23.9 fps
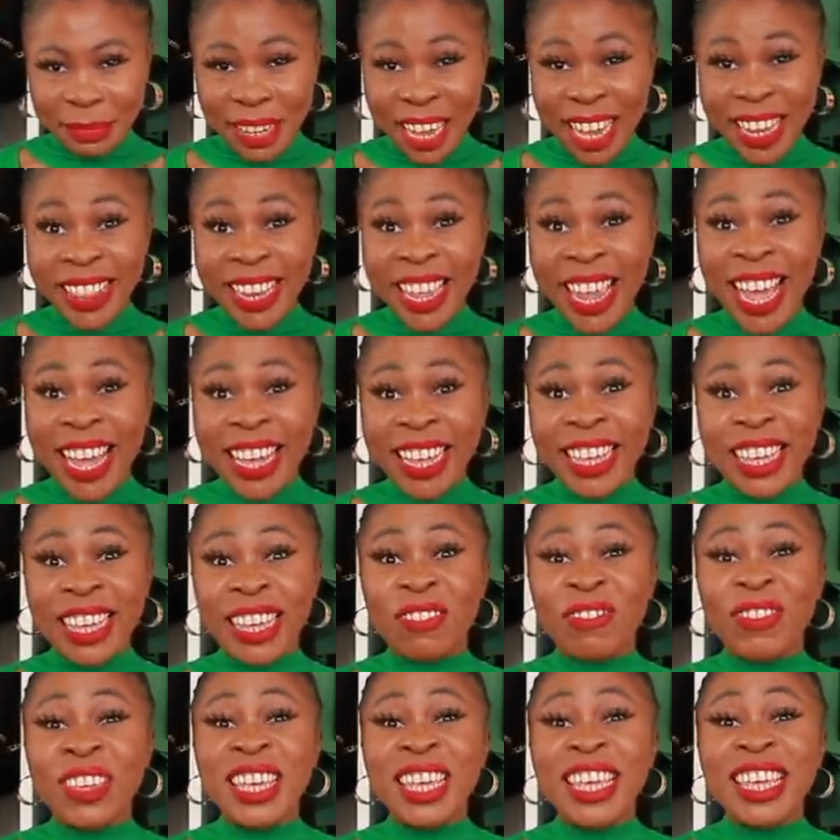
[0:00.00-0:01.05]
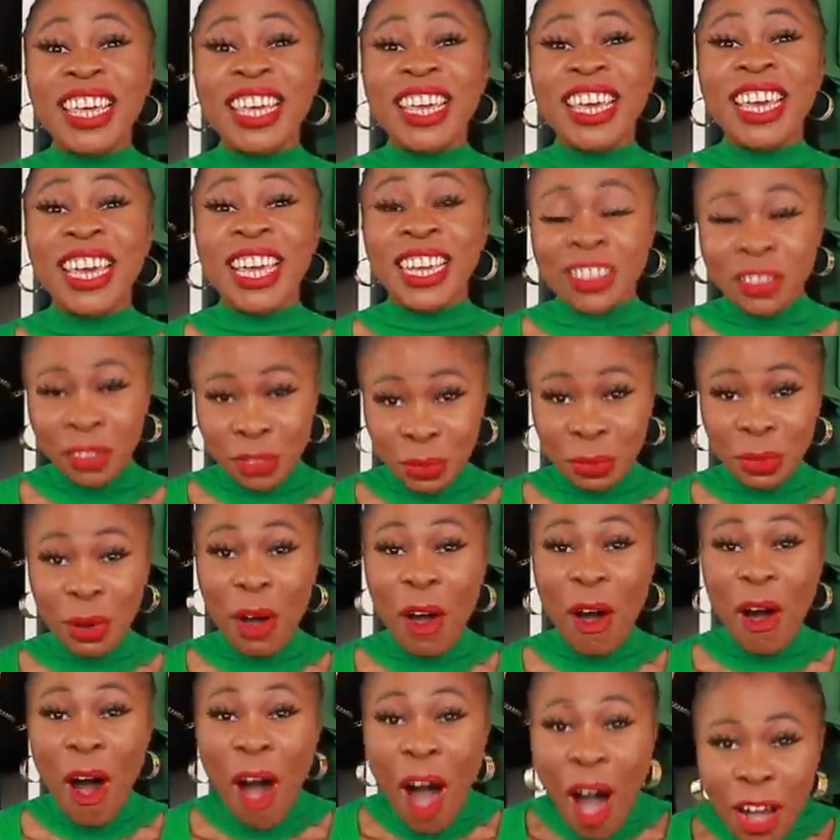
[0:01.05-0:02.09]
And they are giving it to
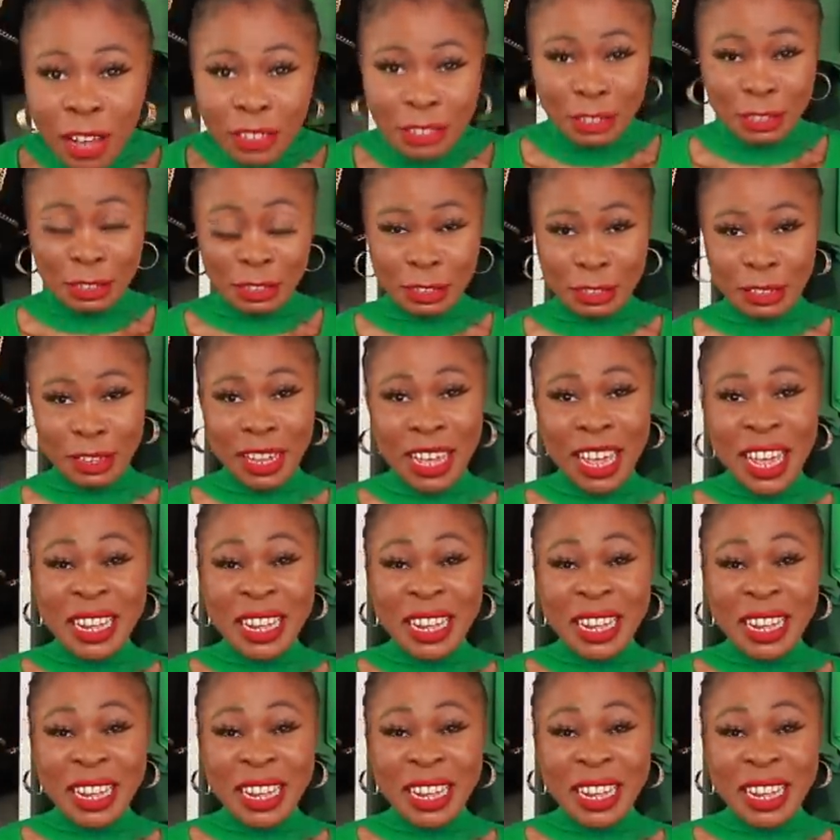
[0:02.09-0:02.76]
us.